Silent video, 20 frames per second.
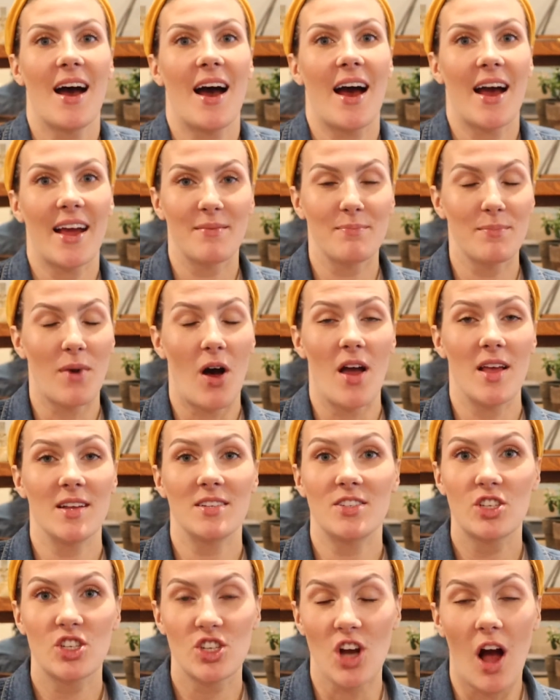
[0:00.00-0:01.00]
I'm in
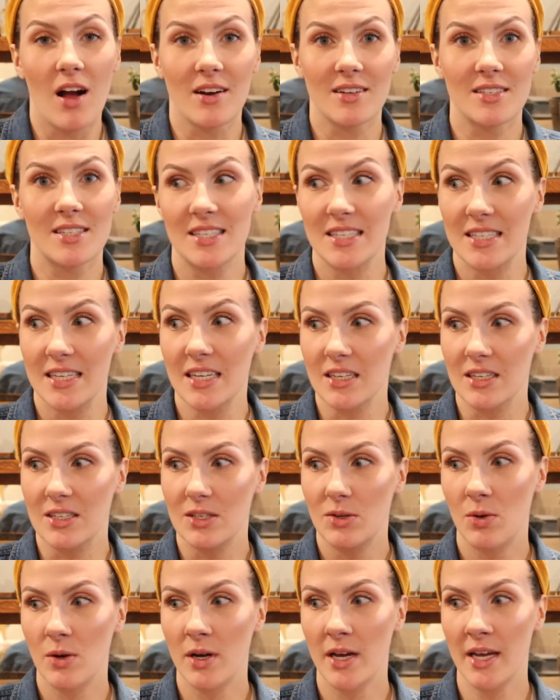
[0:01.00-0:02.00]
shock
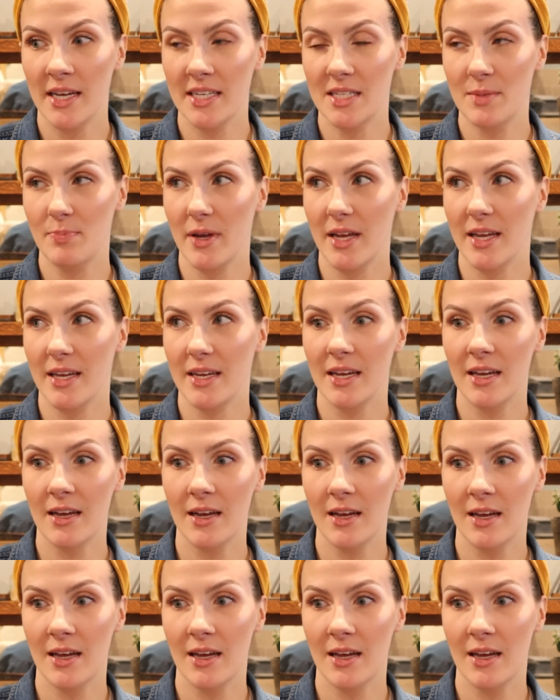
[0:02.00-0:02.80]
still. It's been,